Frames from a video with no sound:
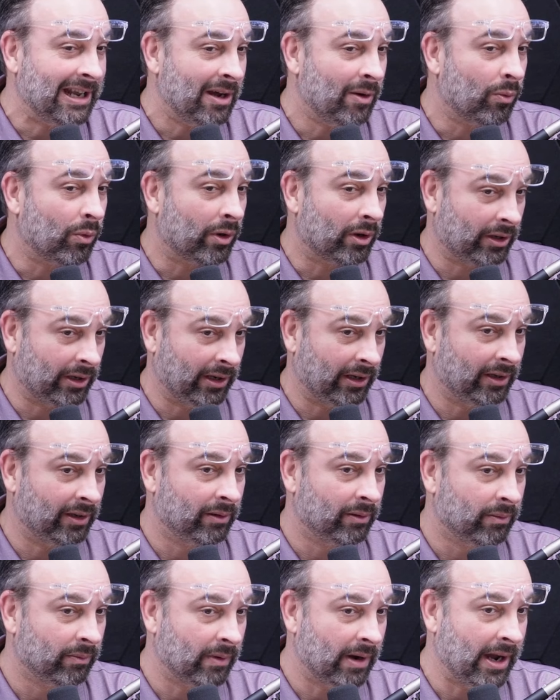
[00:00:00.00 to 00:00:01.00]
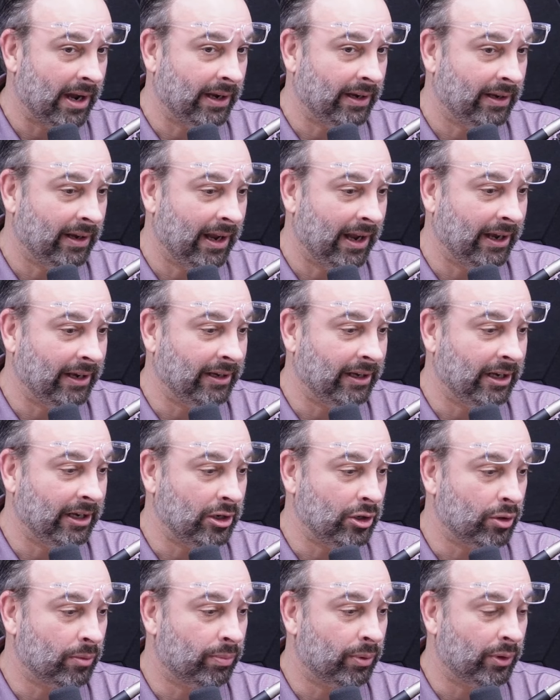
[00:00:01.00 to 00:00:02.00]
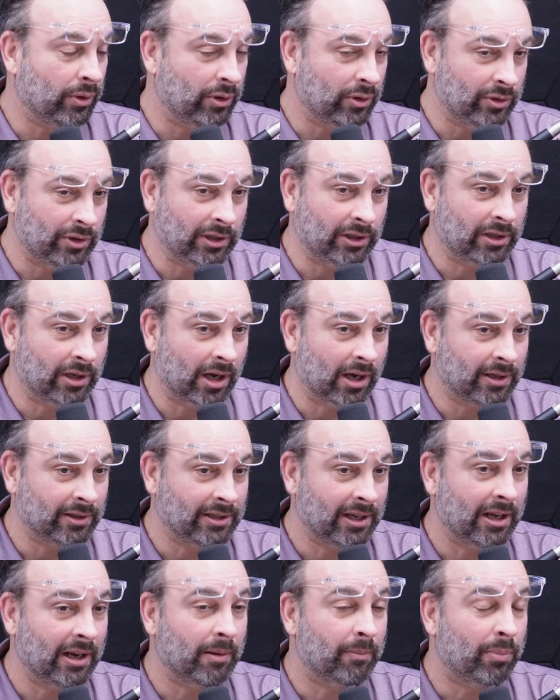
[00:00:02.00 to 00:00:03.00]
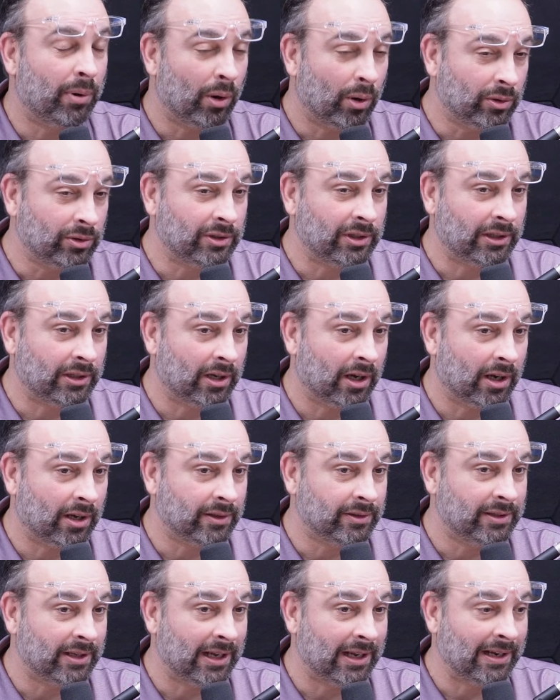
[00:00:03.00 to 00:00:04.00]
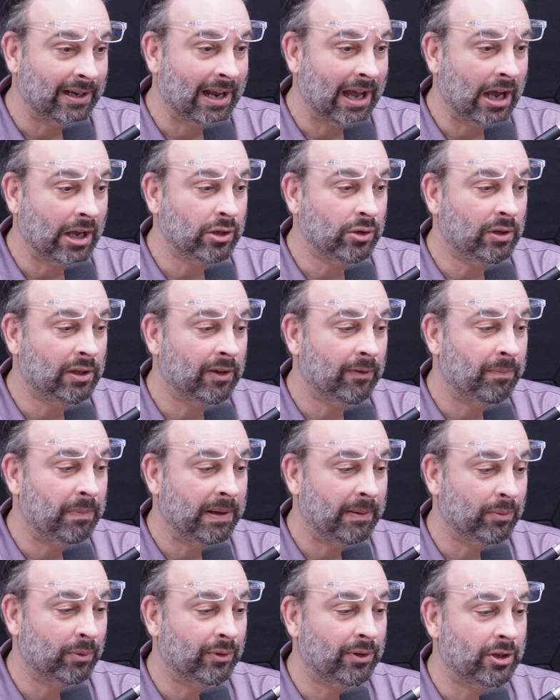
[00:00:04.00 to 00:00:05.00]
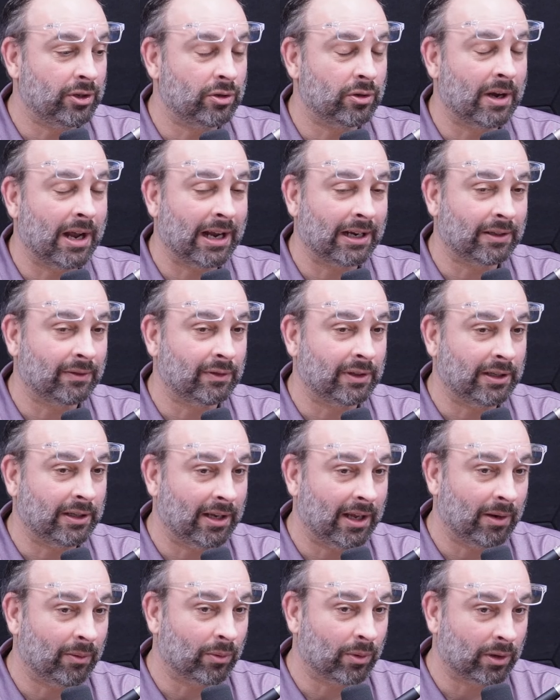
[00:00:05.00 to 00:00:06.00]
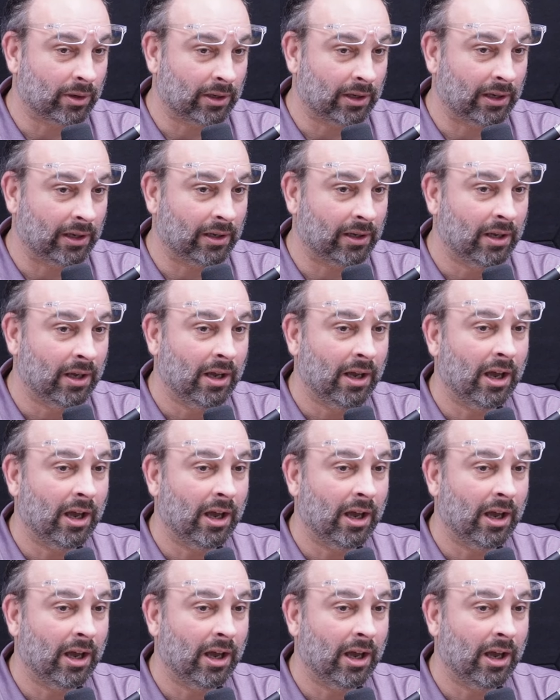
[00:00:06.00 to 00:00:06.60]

networking, right, and then you're producing content and posting content, now you give people that you're actively networking